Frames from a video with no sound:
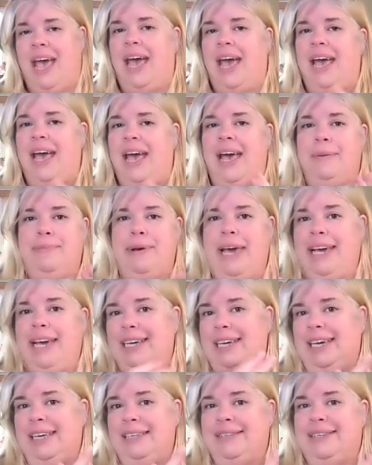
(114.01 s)
And
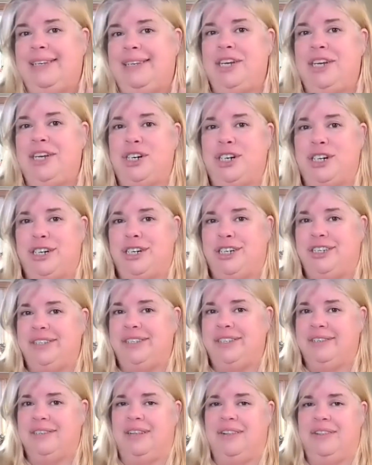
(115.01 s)
Peggy has done
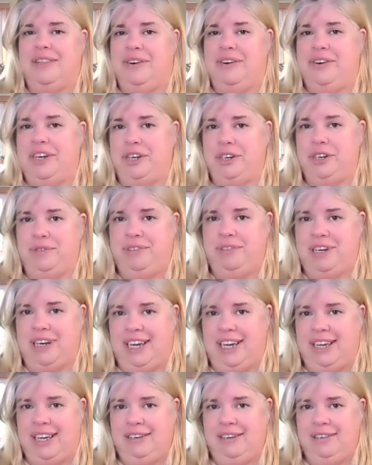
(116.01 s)
hers there in
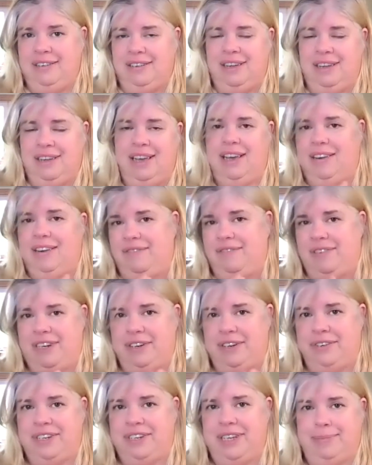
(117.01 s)
Newfoundland and
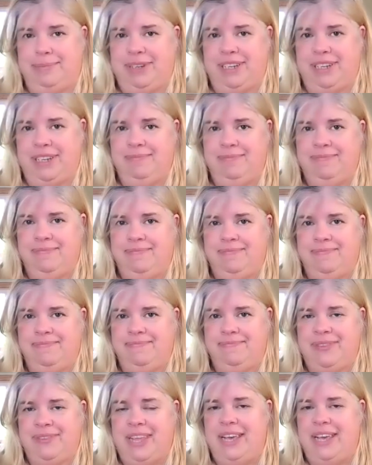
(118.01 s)
videotaped it.
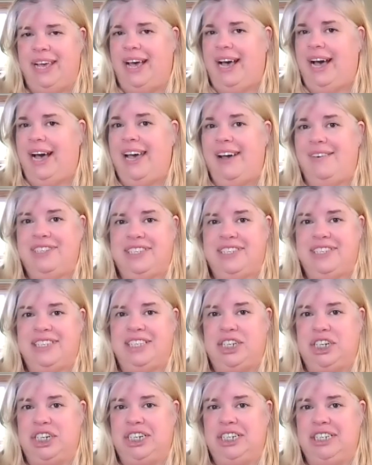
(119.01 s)
I haven't
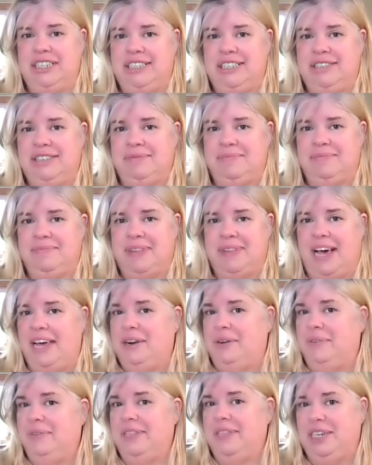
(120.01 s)
seen hers. I
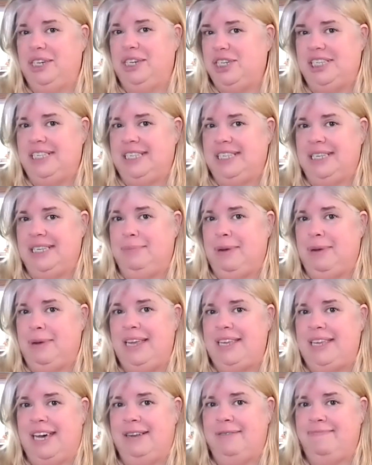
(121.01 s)
don't think she's seen
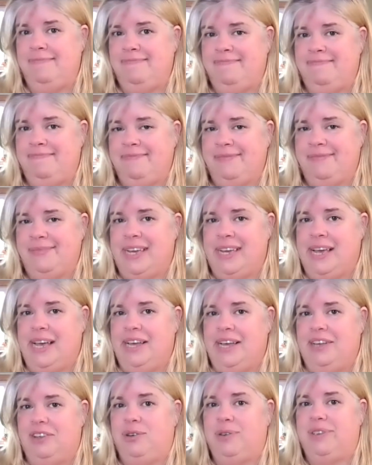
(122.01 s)
mine yet.
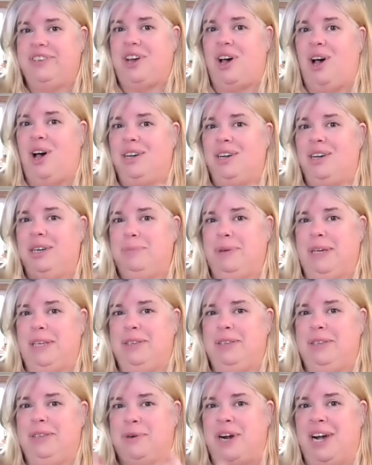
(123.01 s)
So it's all going to be a
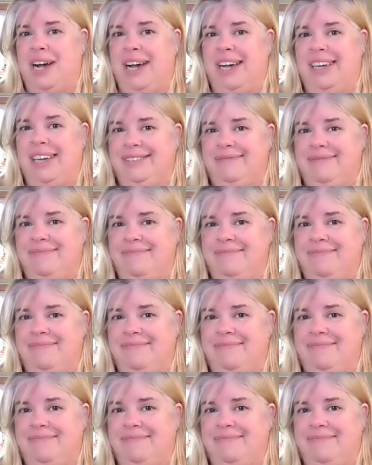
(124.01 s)
surprise.